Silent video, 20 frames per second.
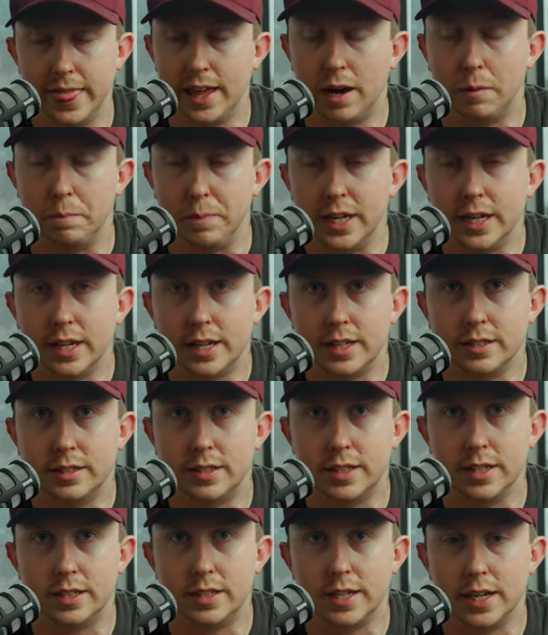Now, being
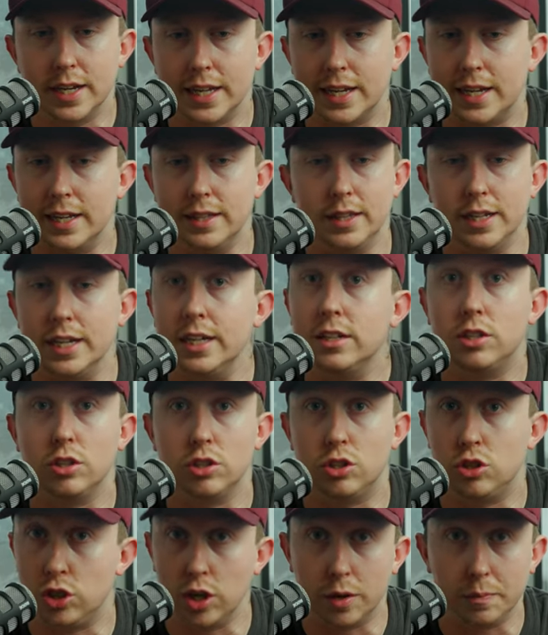consistent can lead to
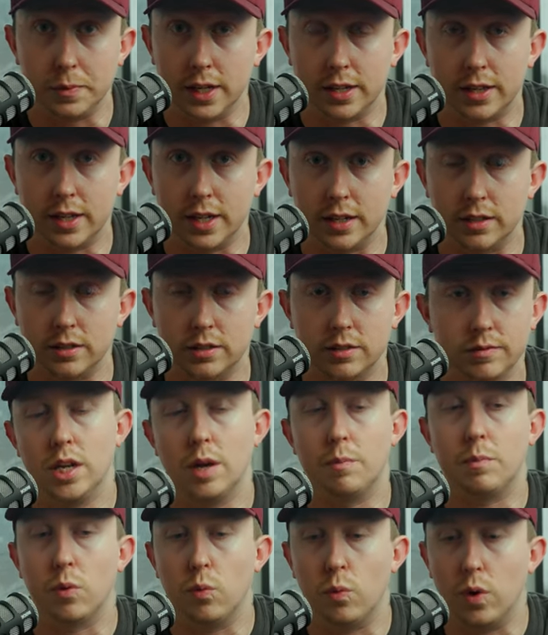so many things.
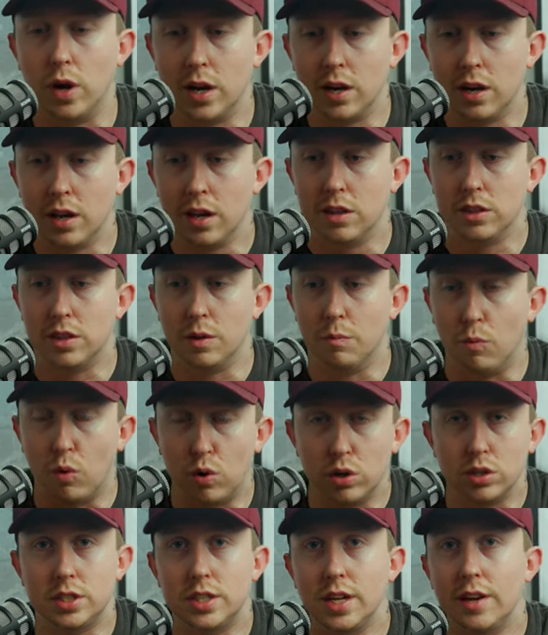Number one, the
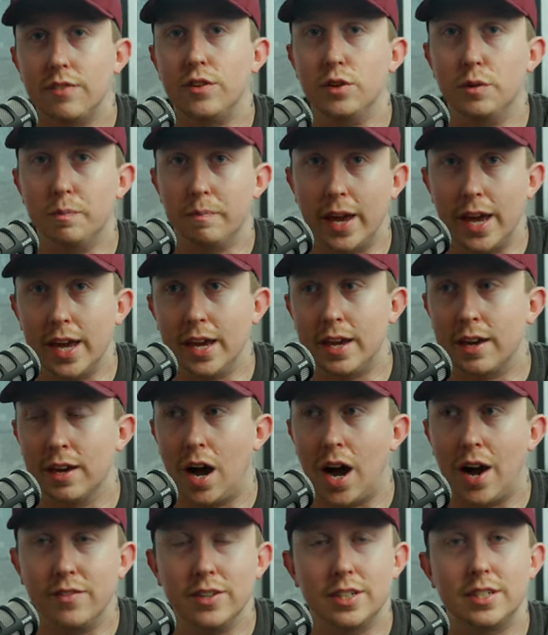more stuff you make,
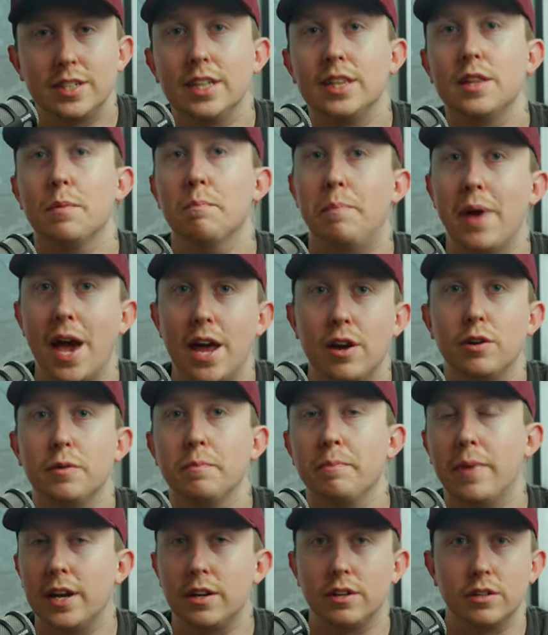obviously the better
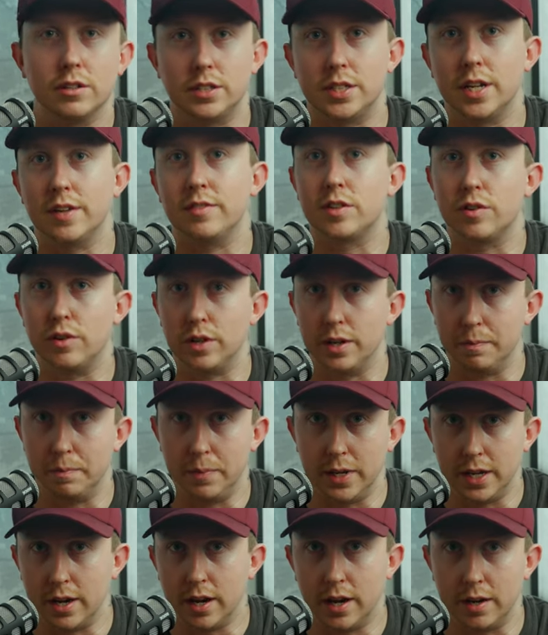and better your stuff's going to
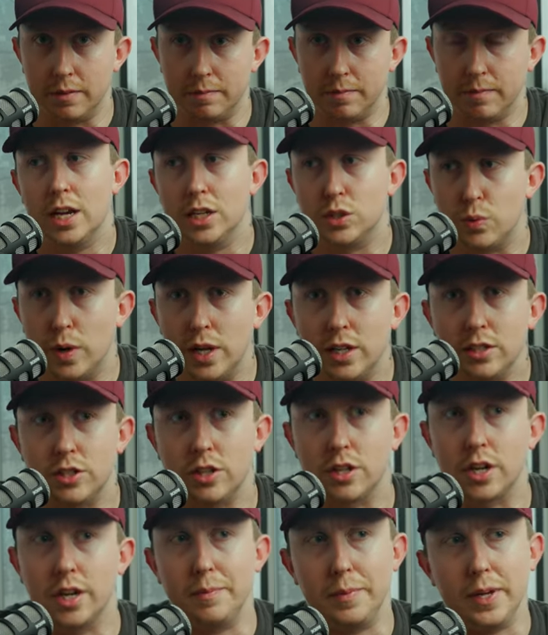become, as well as
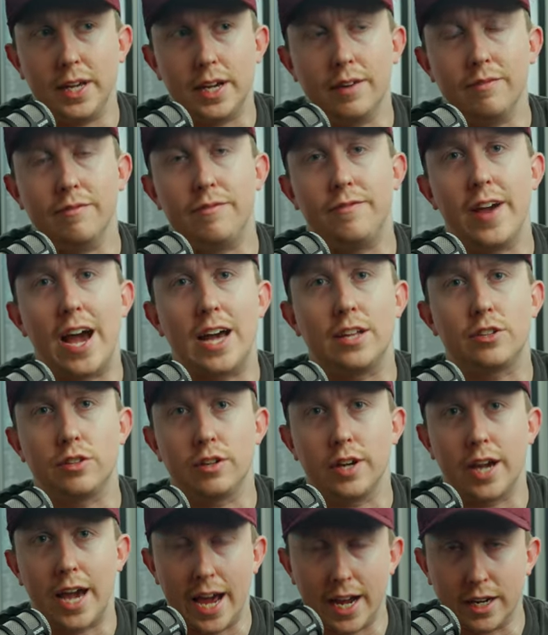you're going to become
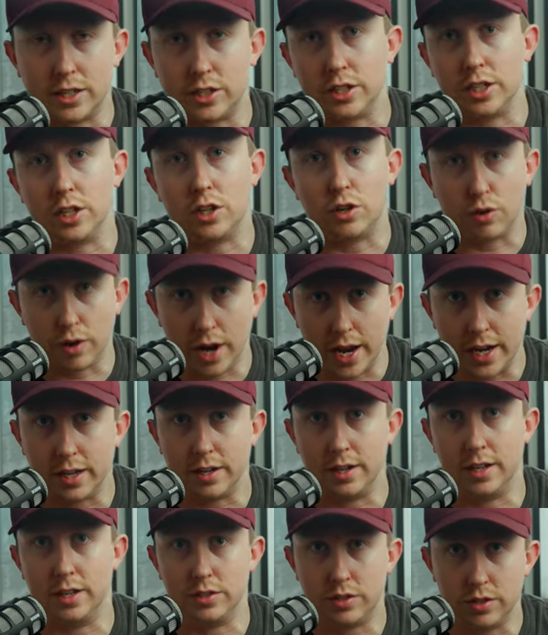faster at actually
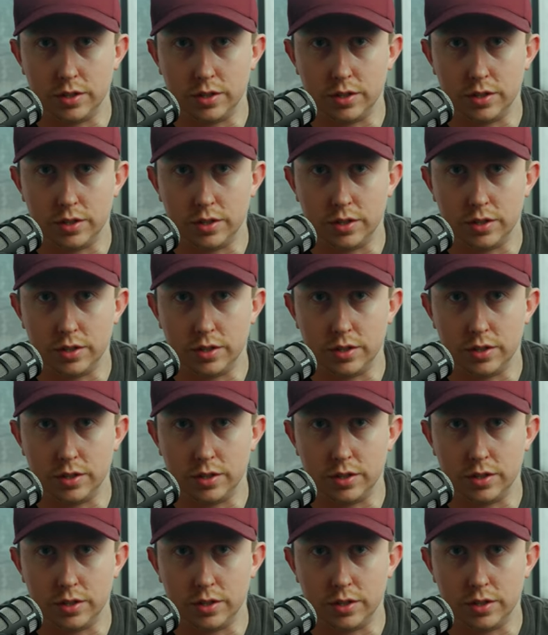creating it